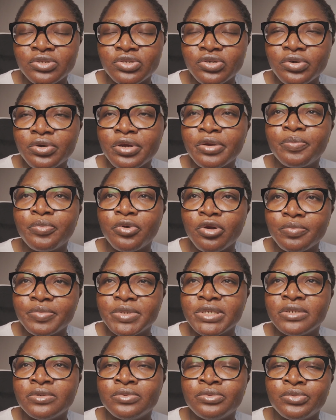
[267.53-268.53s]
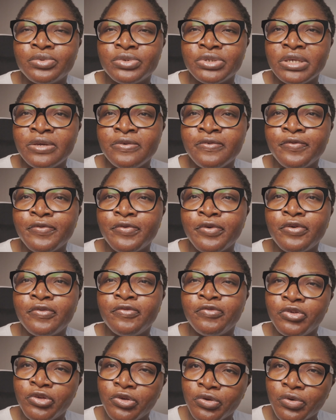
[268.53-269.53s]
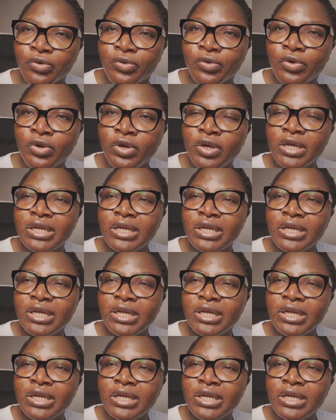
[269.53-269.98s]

Socratic prompting would involve you